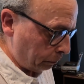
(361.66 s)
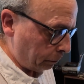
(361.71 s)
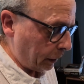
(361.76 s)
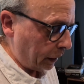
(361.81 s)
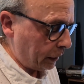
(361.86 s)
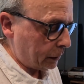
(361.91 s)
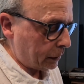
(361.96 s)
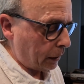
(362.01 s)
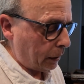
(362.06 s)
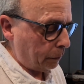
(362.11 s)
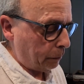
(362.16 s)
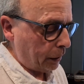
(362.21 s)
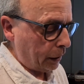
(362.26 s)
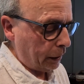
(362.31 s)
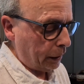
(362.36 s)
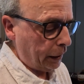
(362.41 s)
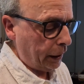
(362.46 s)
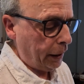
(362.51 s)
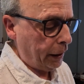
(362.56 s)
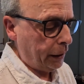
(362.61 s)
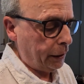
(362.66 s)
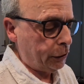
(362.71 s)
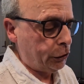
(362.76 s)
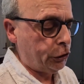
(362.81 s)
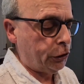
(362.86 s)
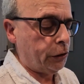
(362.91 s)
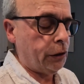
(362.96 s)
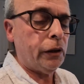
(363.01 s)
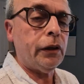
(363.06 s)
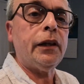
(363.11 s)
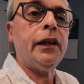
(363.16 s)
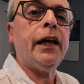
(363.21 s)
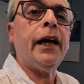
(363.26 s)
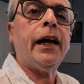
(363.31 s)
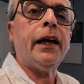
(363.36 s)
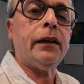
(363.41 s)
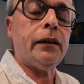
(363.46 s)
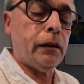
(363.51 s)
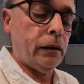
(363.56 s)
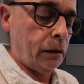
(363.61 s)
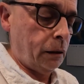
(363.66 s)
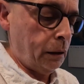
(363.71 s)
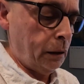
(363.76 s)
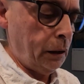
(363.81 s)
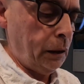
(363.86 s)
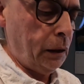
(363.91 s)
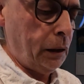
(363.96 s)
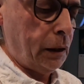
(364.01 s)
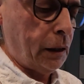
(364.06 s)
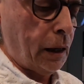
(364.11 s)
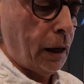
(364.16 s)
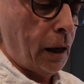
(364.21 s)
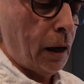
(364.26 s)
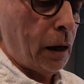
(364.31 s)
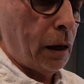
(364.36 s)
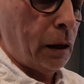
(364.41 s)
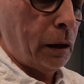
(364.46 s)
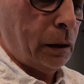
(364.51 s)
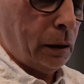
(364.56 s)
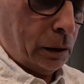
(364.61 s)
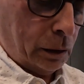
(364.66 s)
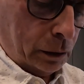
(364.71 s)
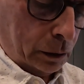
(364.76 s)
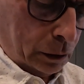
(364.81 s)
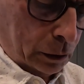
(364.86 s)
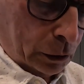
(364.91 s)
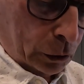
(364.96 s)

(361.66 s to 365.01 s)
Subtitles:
based on my gauge, that the car